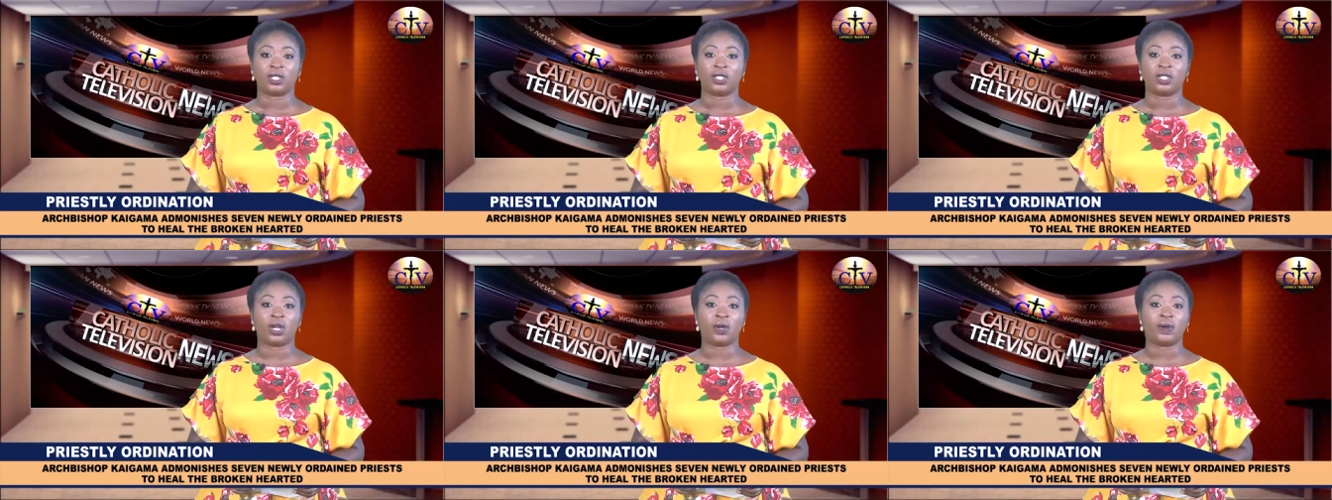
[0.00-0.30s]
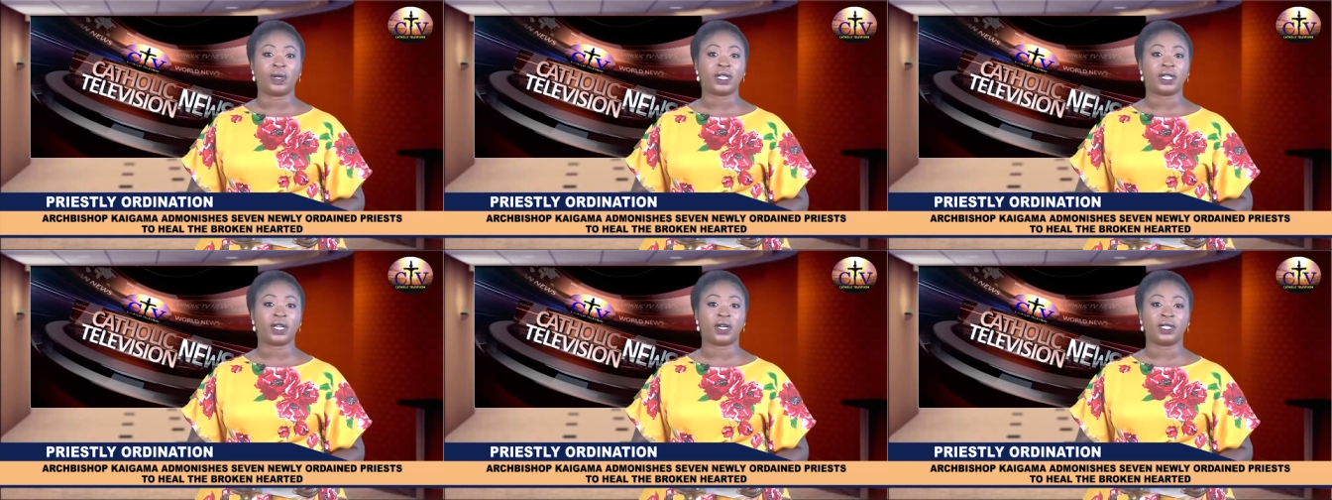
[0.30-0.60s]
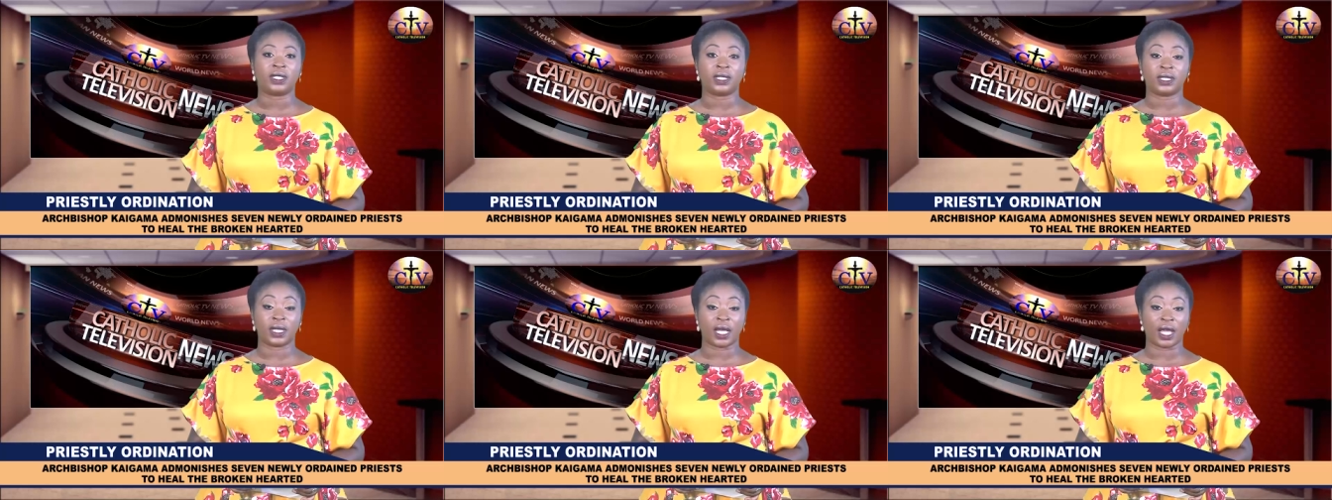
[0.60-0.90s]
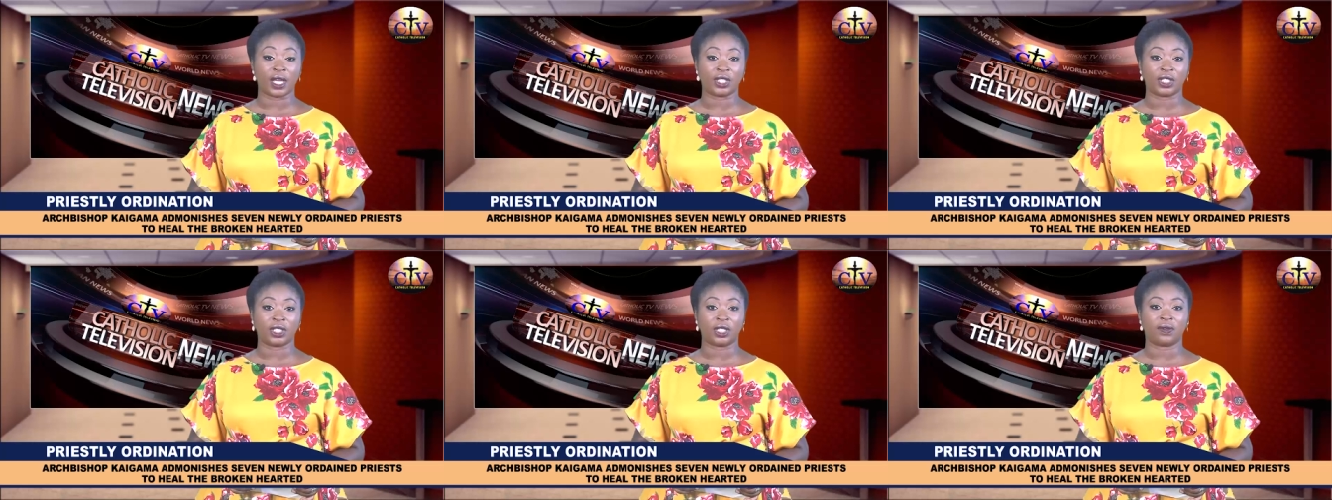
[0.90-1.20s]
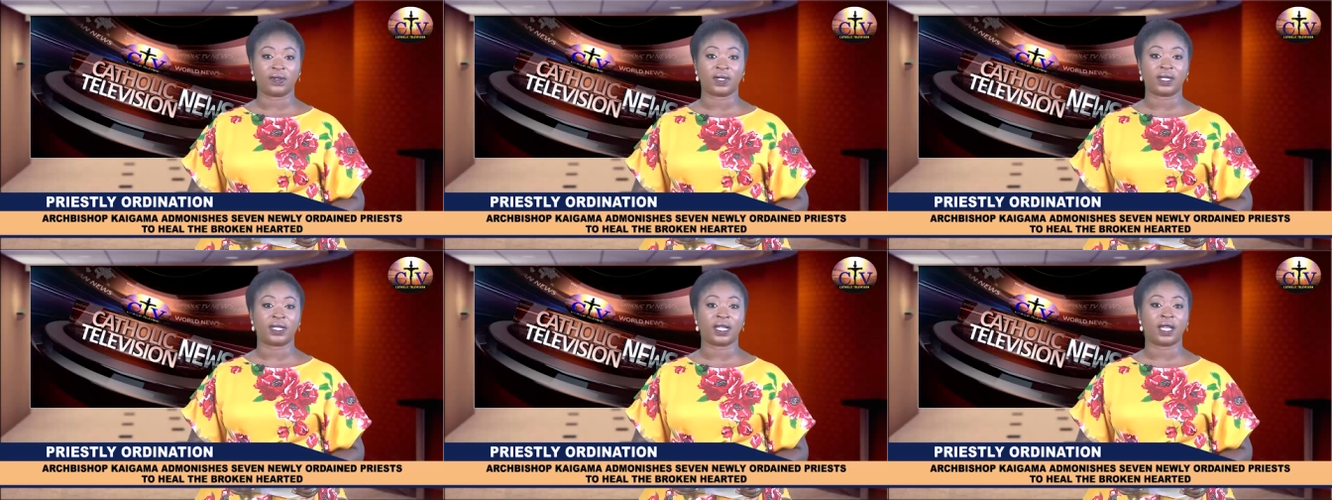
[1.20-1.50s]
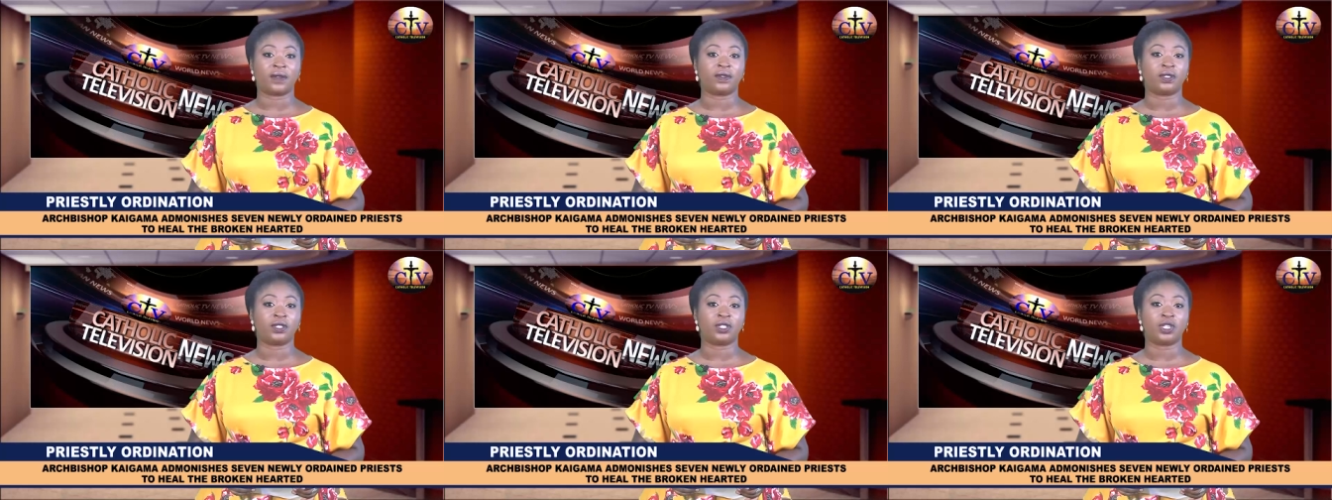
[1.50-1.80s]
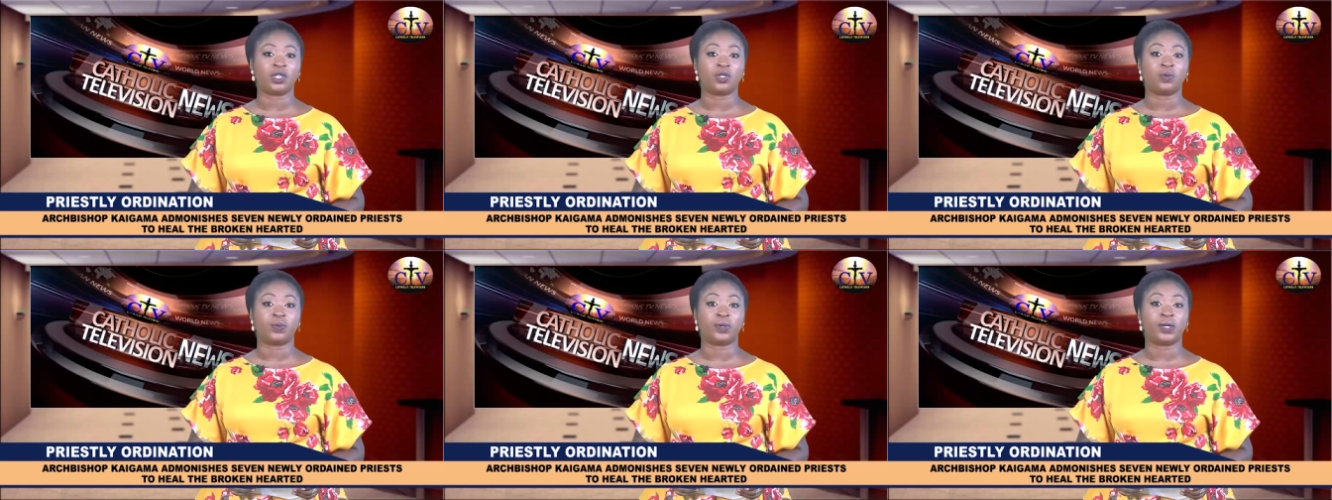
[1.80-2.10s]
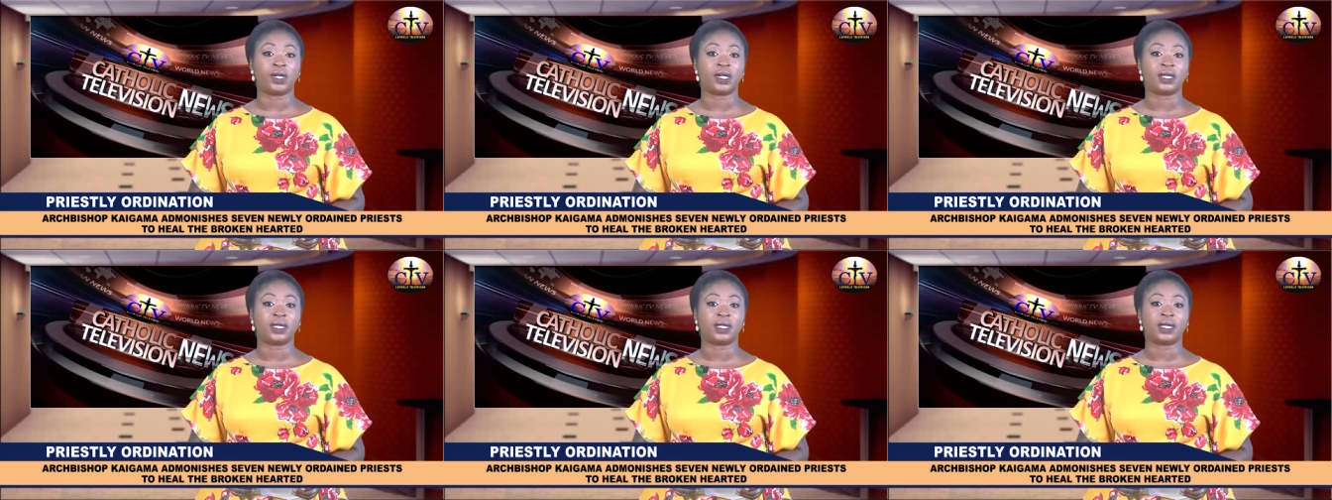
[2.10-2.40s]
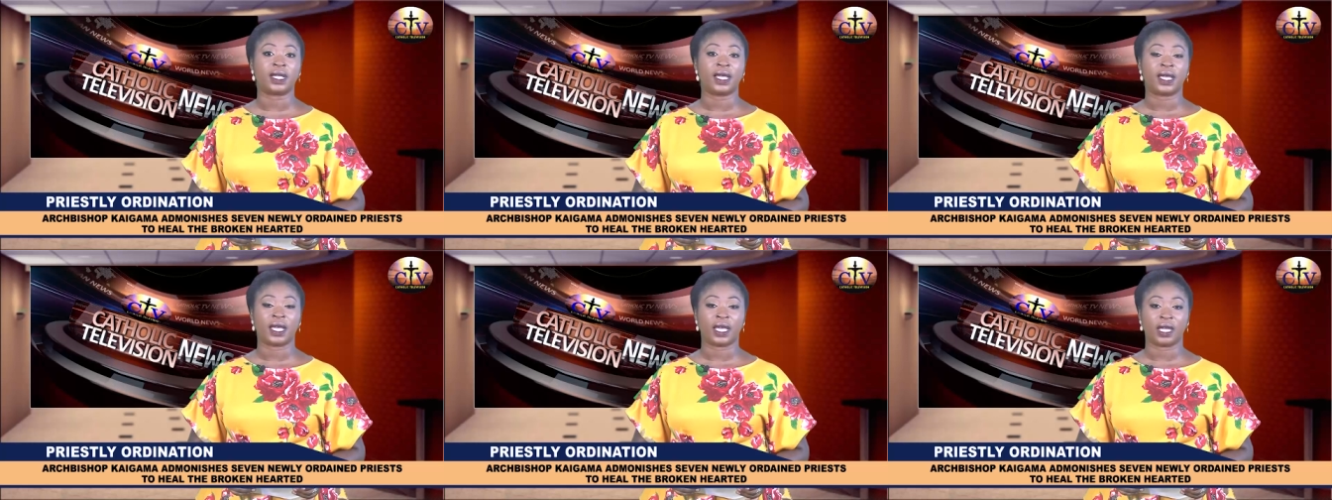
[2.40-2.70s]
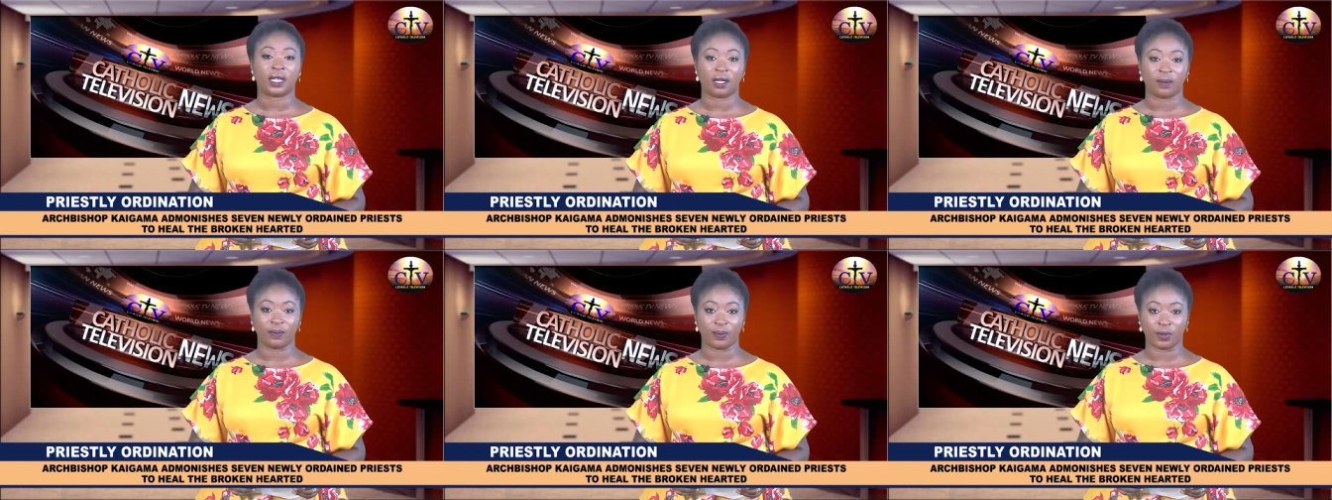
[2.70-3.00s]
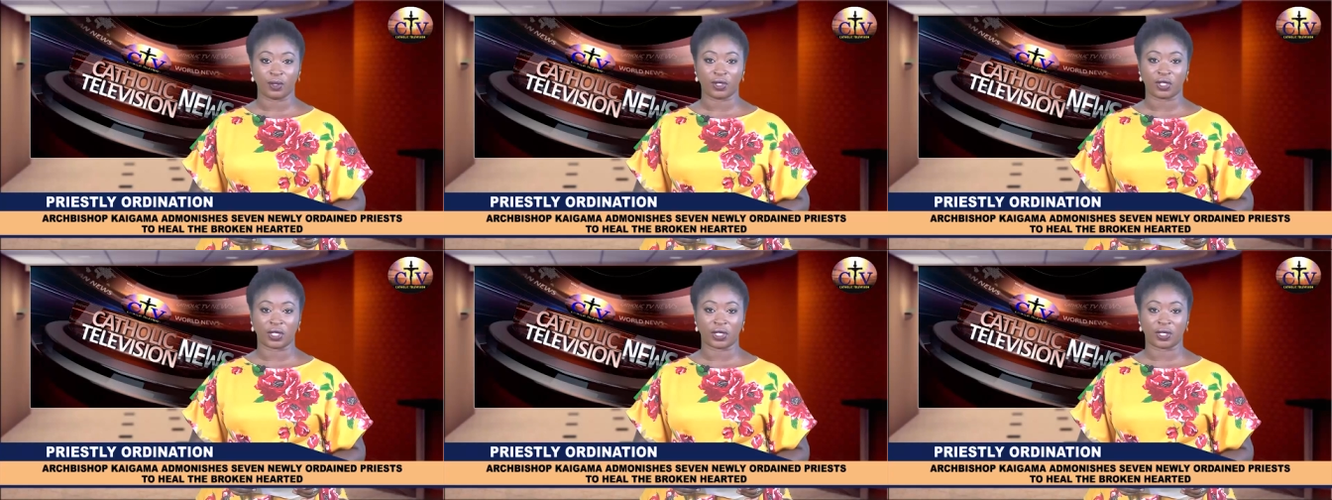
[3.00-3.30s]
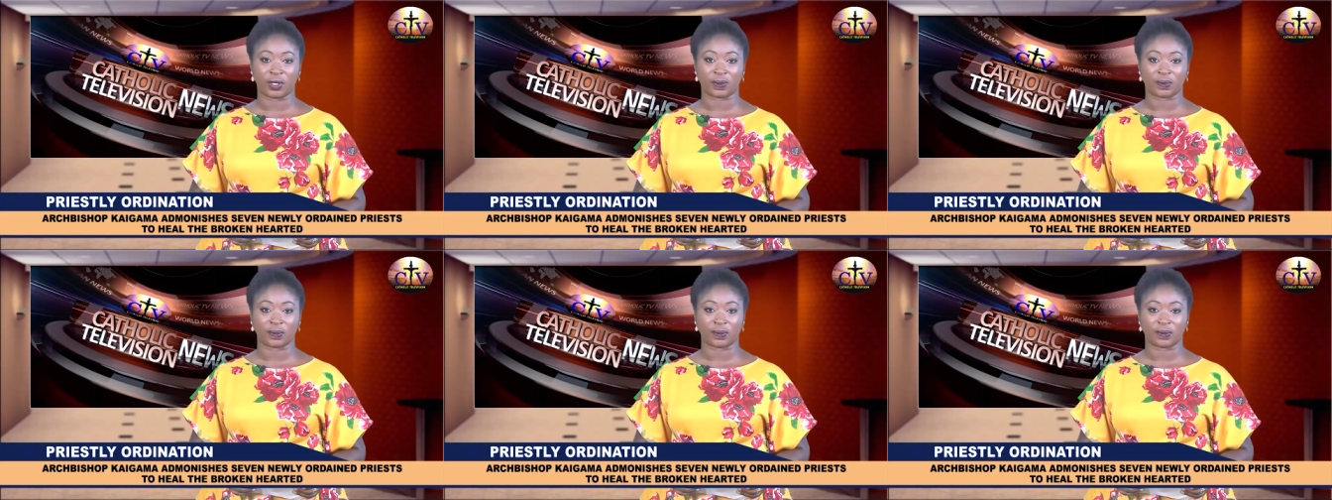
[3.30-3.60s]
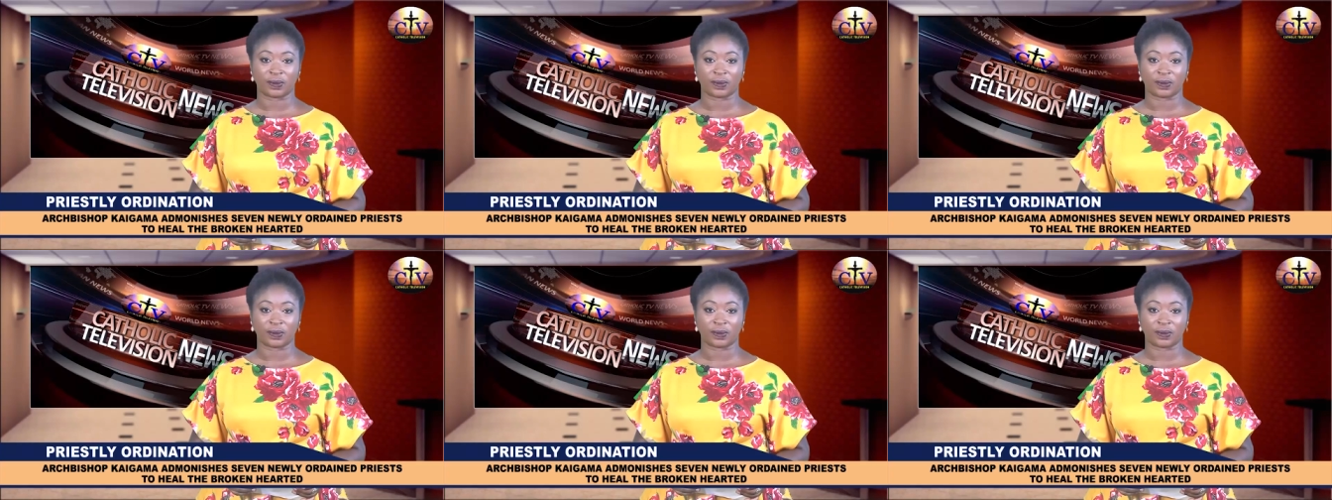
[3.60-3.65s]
during the ordination of seven new priests in Abuja.